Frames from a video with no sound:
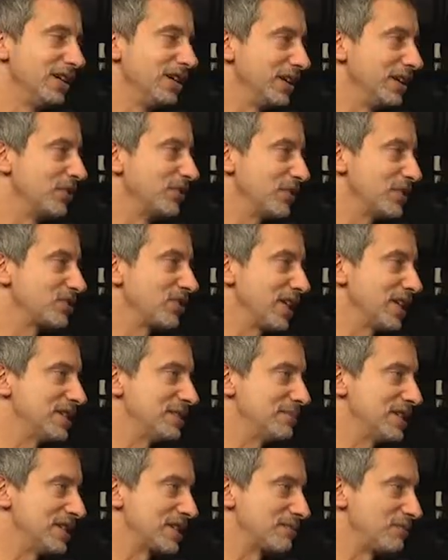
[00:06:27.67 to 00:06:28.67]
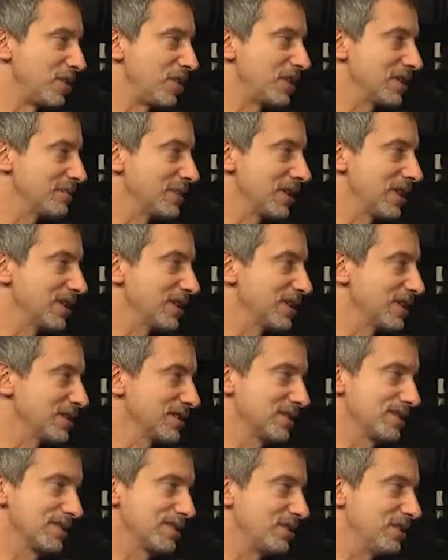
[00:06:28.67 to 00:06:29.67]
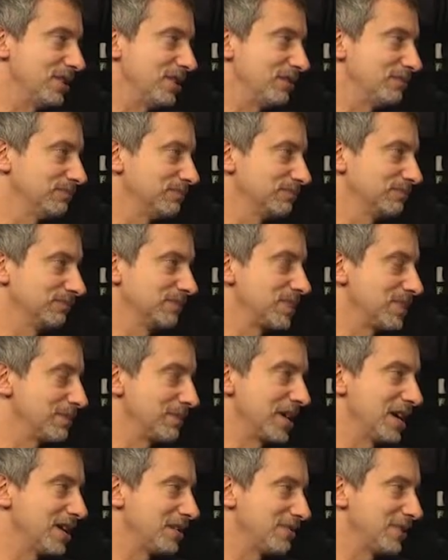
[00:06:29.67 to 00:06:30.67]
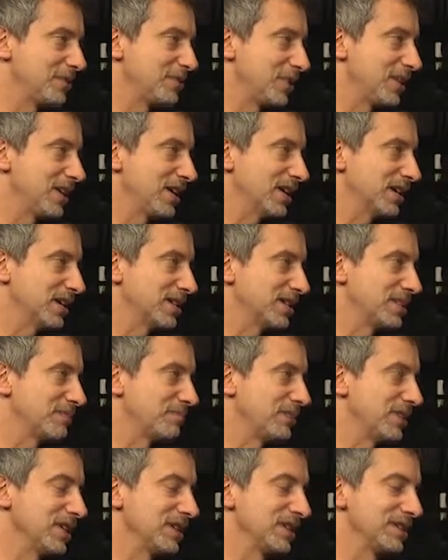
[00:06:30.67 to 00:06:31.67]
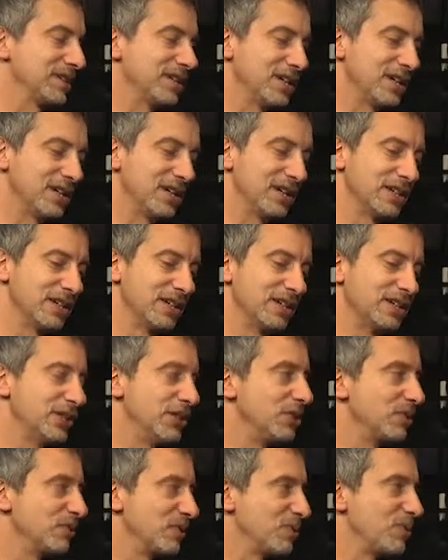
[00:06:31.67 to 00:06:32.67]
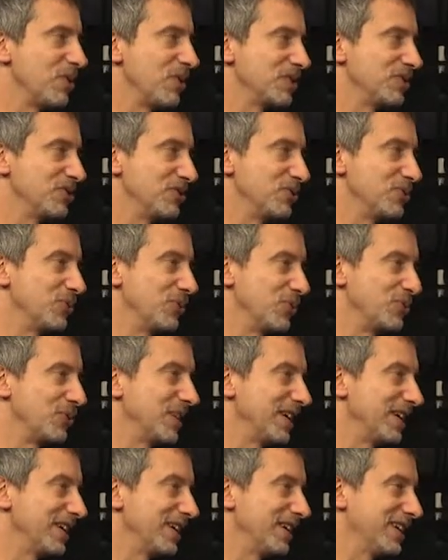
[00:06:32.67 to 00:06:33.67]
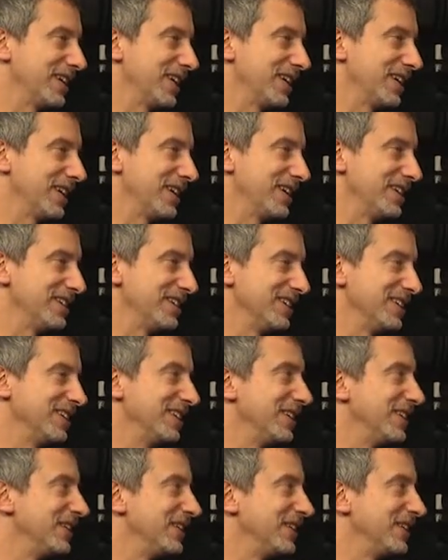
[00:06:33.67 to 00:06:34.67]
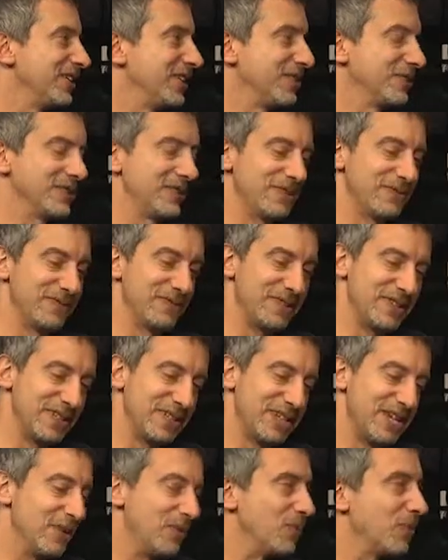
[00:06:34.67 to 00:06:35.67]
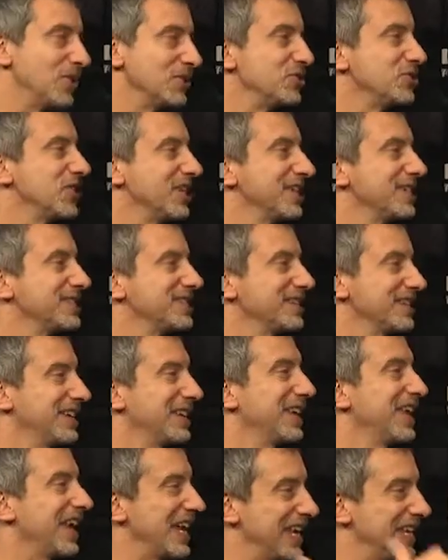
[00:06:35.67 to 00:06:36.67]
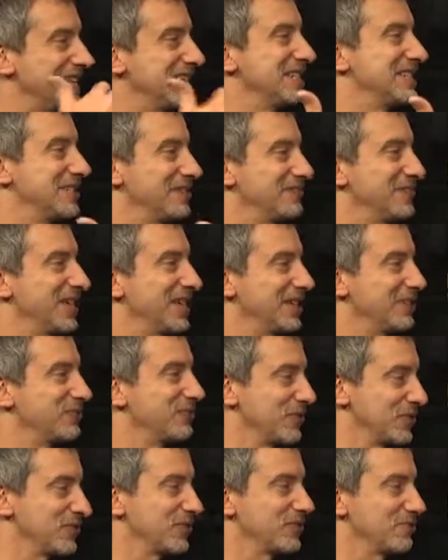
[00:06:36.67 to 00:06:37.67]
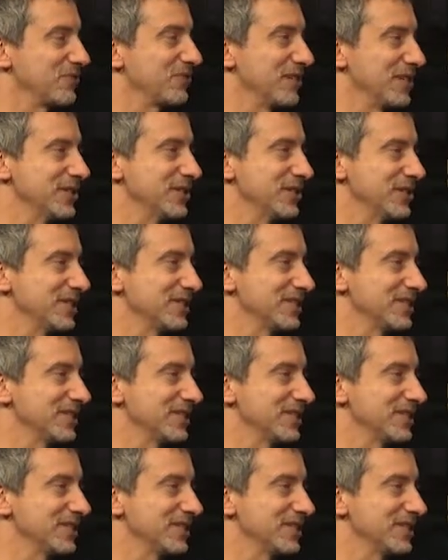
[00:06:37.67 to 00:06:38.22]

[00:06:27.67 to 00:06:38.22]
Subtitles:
We tried to be smart about it because it's all coming out of our pockets, but we wanted to do it right. And you get one chance again to make a first impression.